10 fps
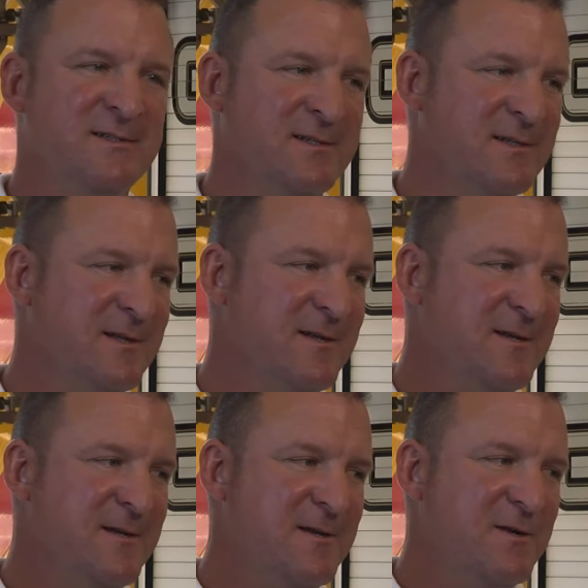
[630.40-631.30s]
and
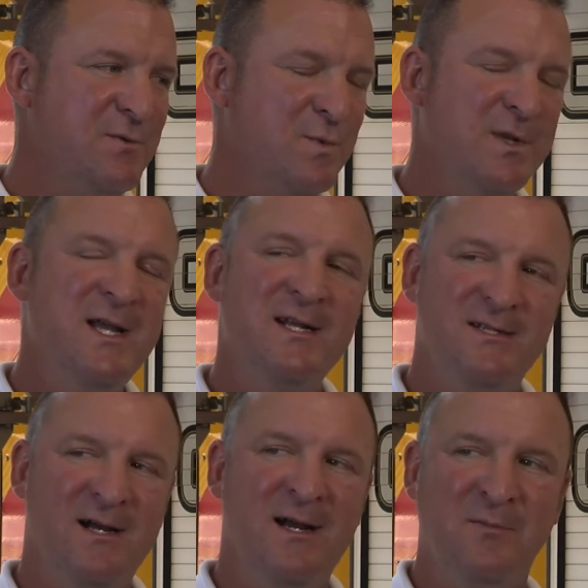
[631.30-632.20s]
when that
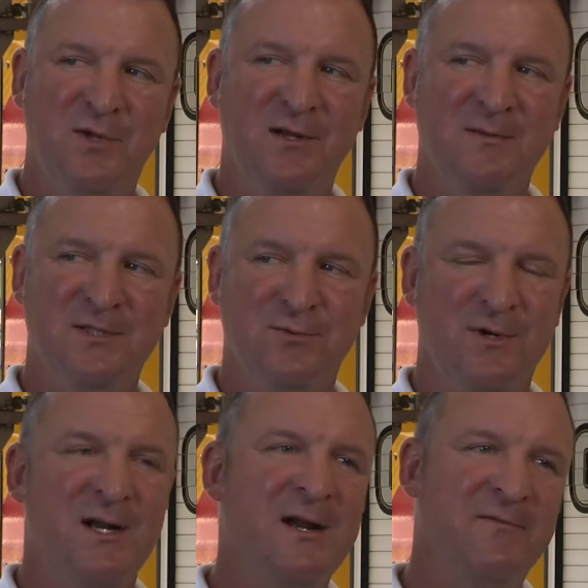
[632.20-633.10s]
time comes where
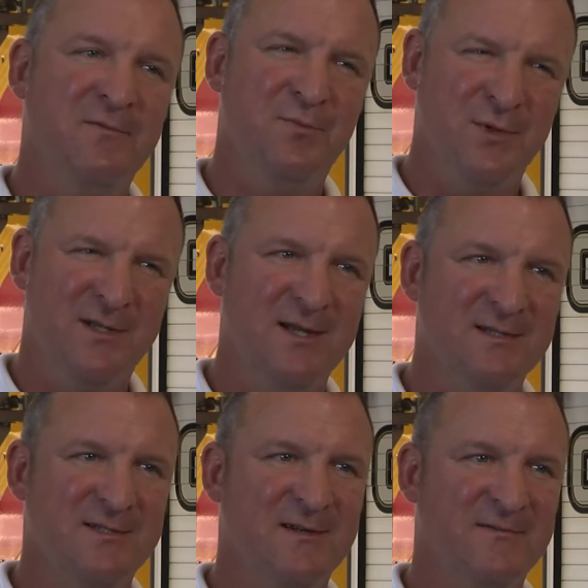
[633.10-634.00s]
I have to put that
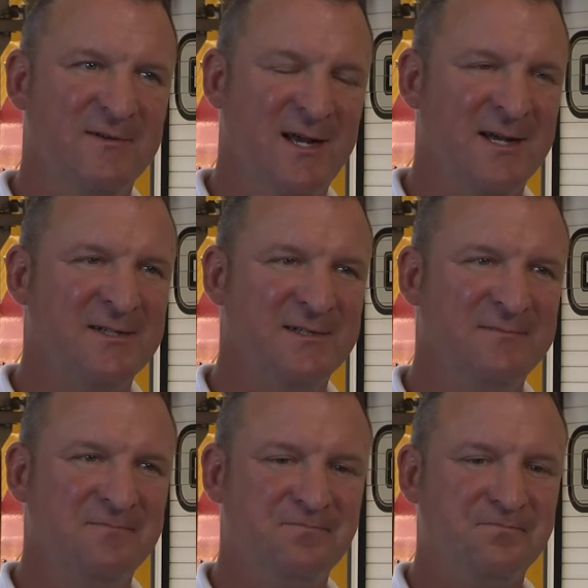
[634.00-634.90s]
stuff in action,